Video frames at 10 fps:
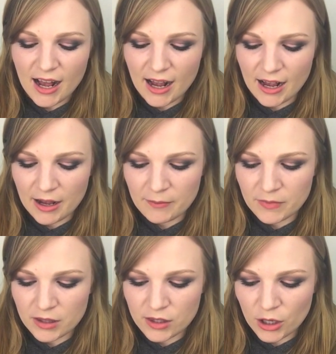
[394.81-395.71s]

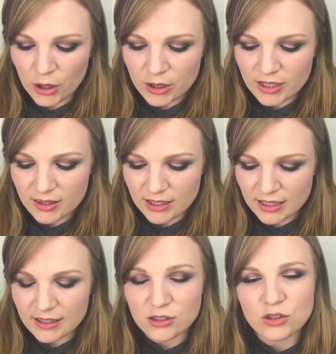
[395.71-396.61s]
The only
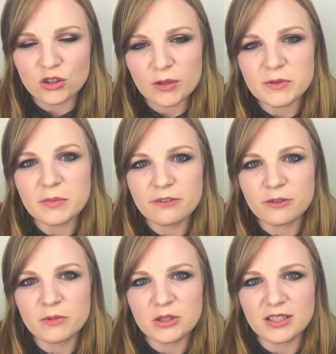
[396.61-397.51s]
thing that stops me
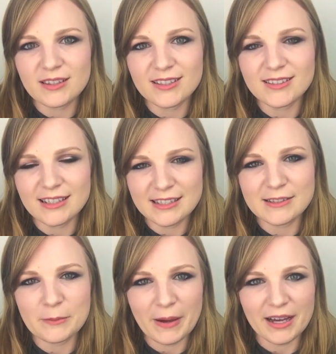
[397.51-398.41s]
from using this is
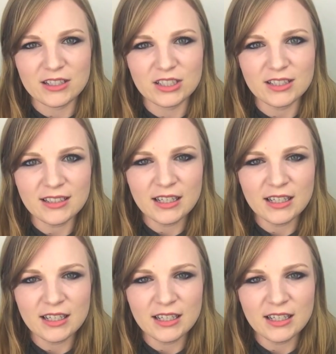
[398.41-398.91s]
the packaging.